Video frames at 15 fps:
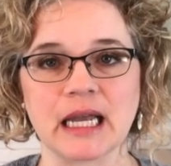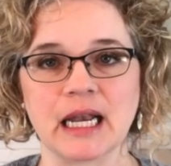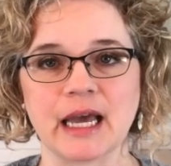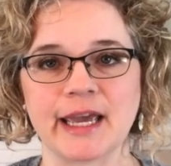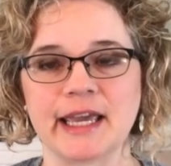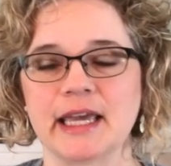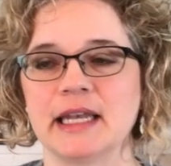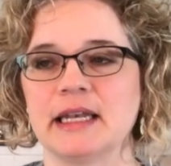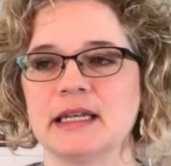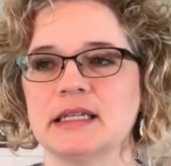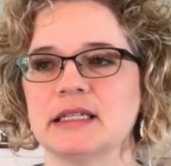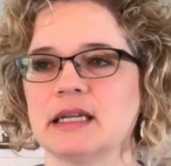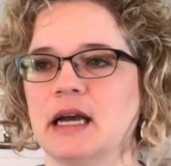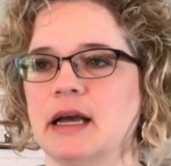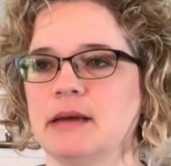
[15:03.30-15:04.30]
and
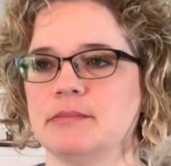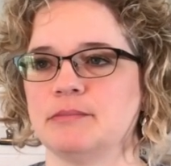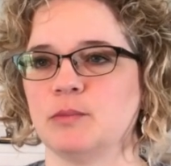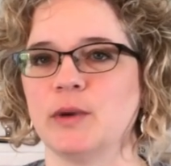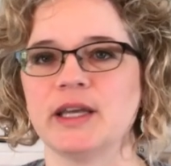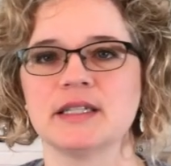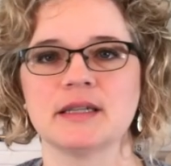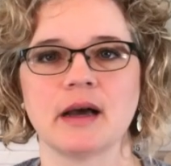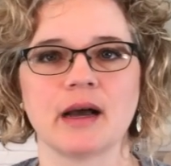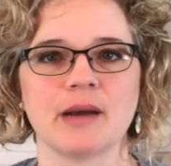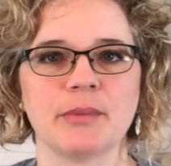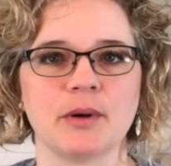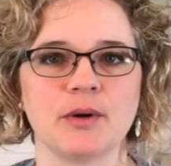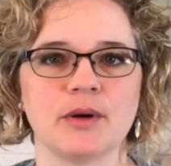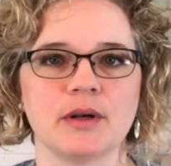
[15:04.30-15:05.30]
we can talk
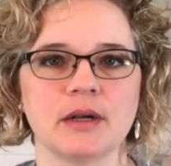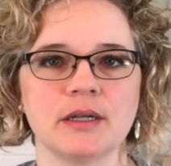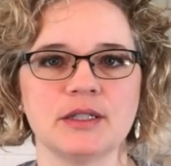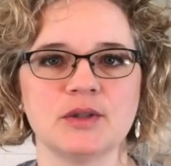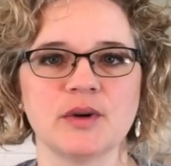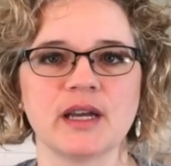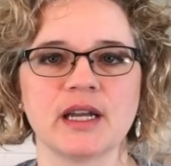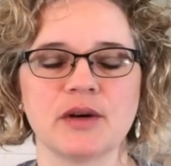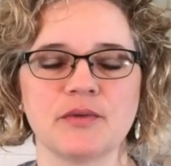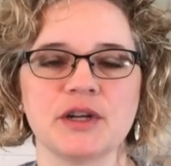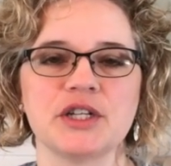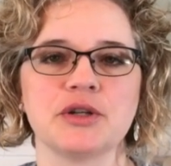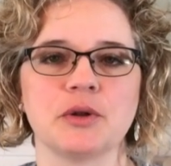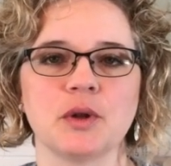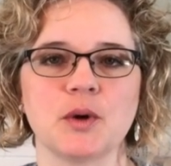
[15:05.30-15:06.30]
about doing an
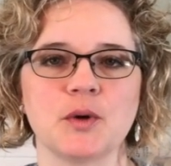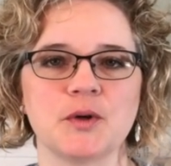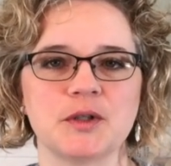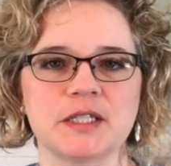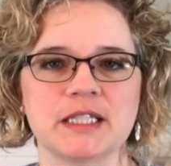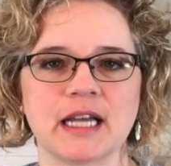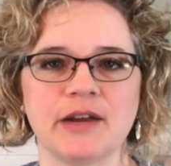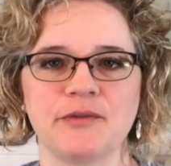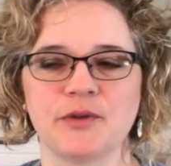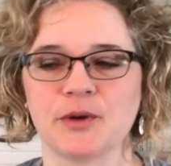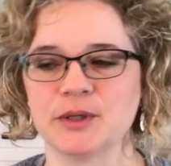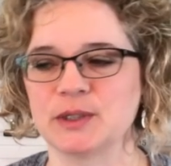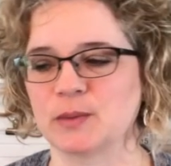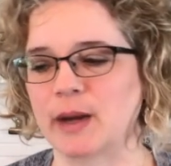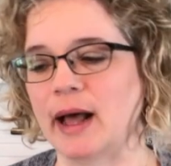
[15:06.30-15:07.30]
original logo design for
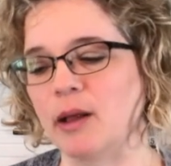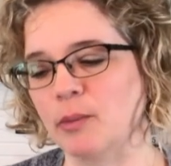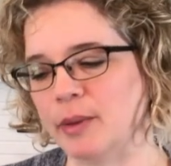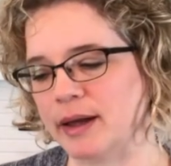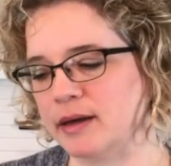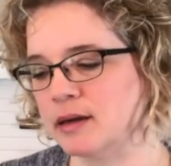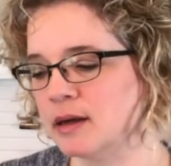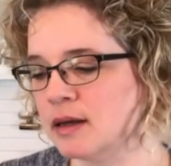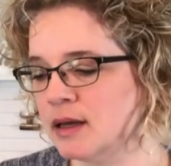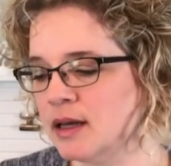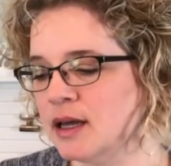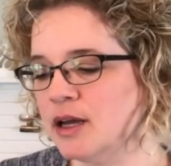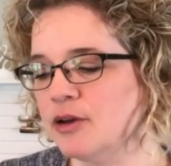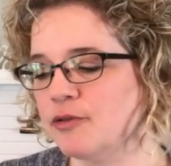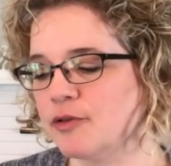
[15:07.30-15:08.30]
you as well. But
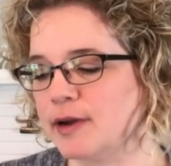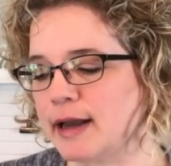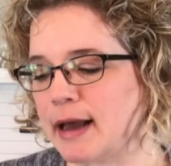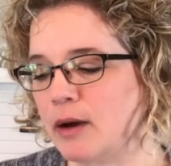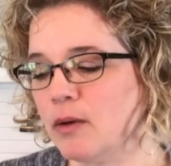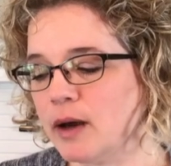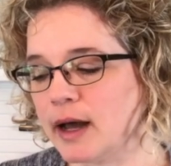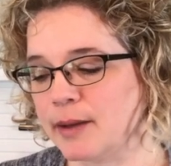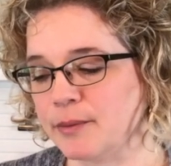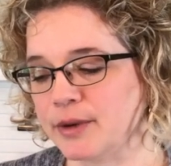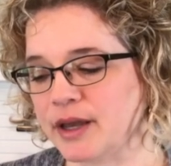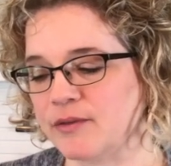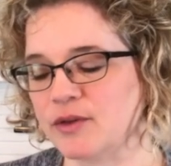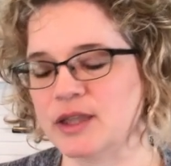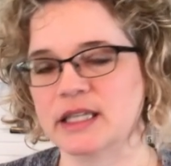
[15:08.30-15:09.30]
for now, I will
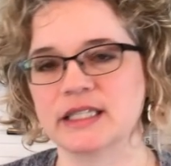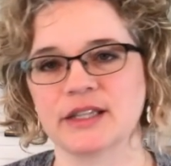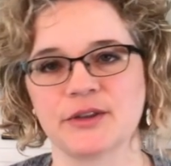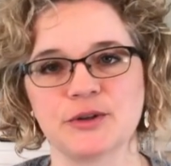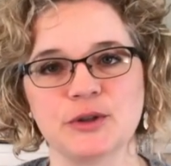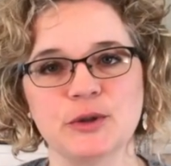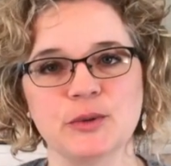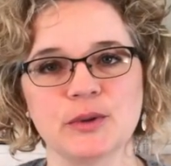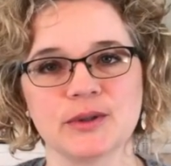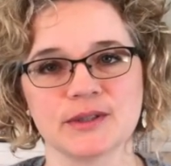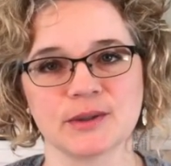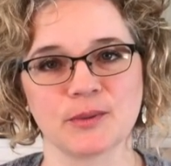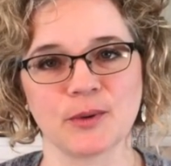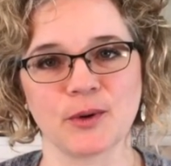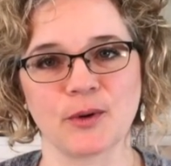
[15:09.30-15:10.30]
give you these other
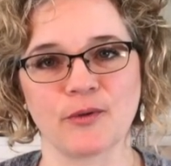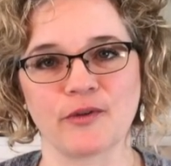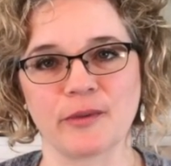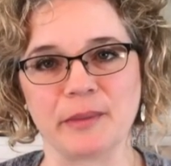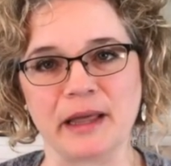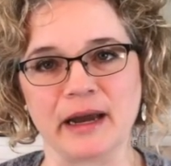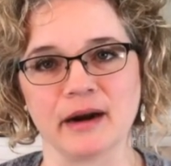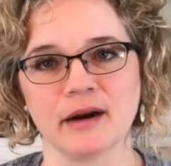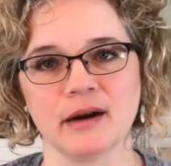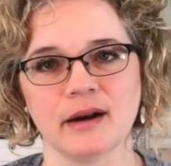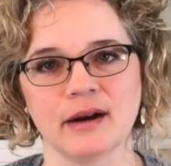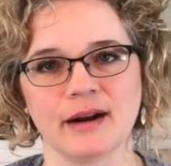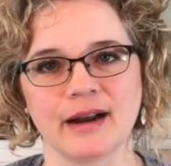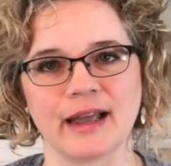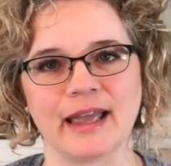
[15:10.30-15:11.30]
tools and we'll go from there.
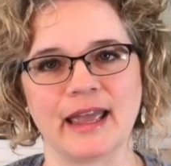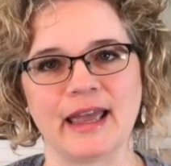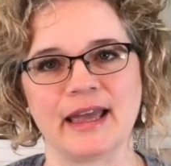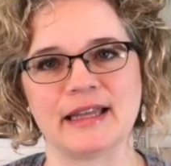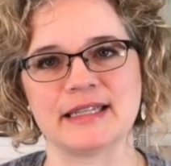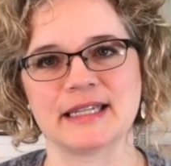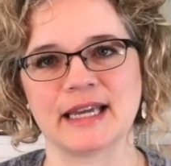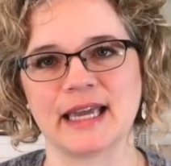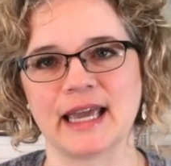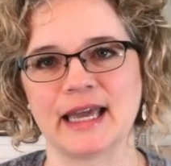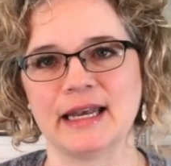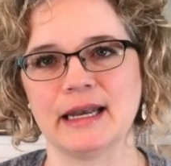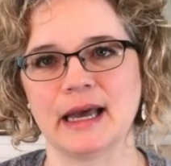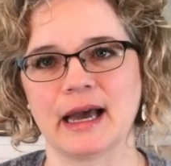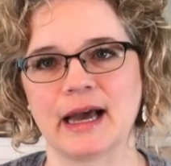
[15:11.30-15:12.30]
And
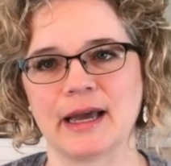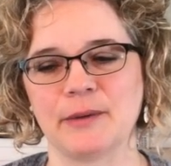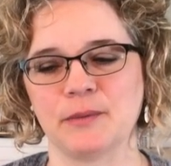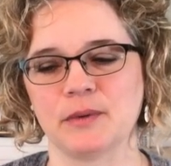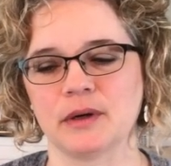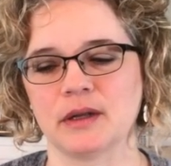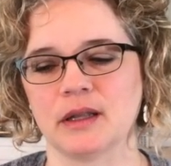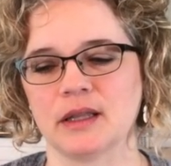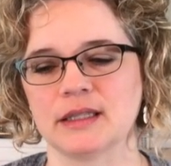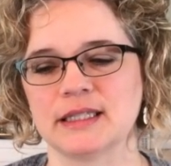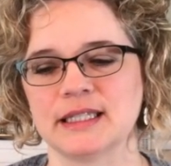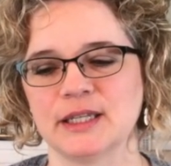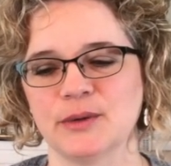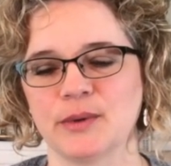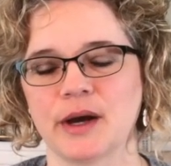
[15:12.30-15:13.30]
again, I will
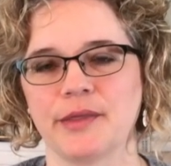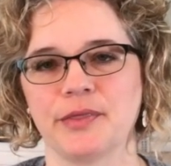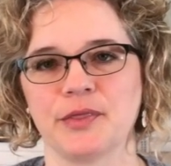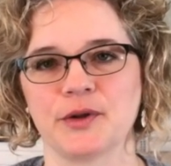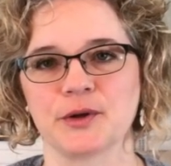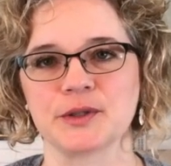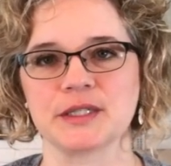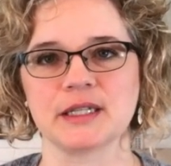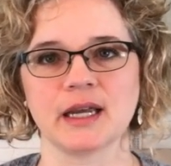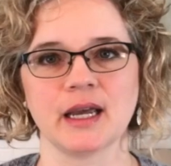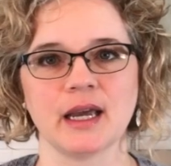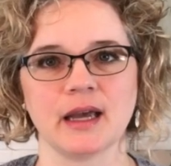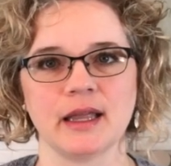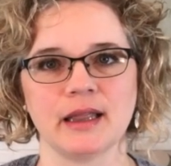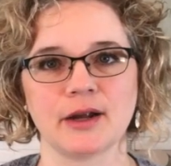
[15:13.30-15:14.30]
see you on Thursday
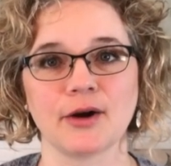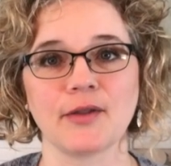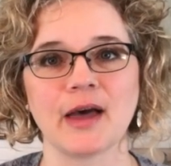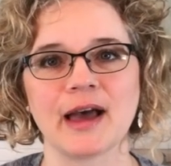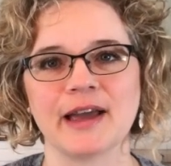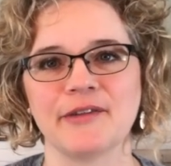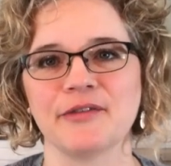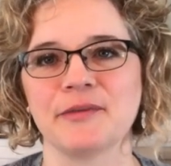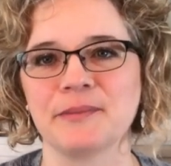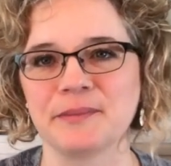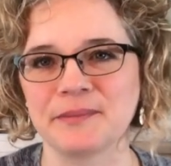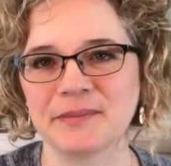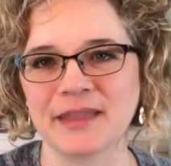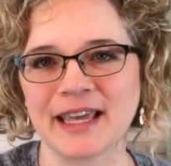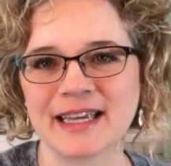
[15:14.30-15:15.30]
in our live.
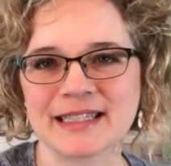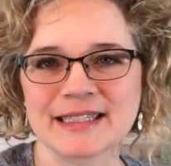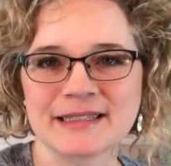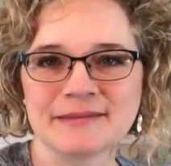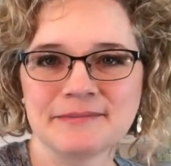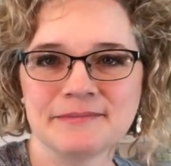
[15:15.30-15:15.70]
Thanks.